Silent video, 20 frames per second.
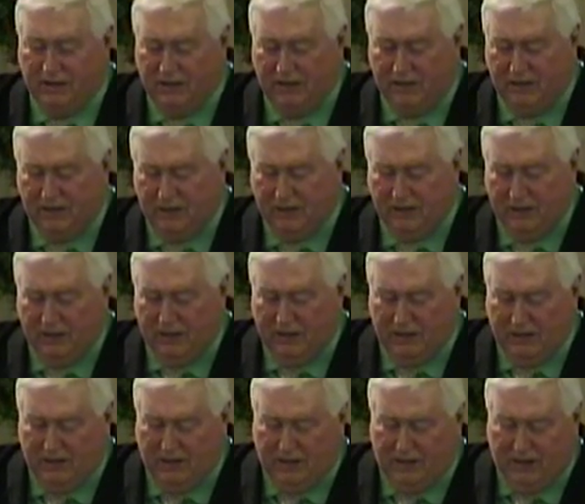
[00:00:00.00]

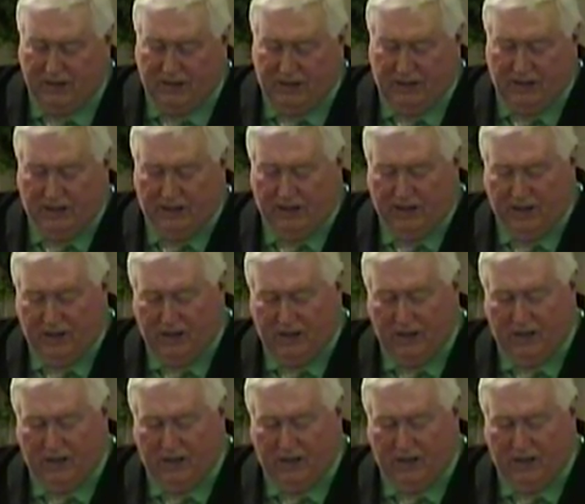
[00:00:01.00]
[no speech]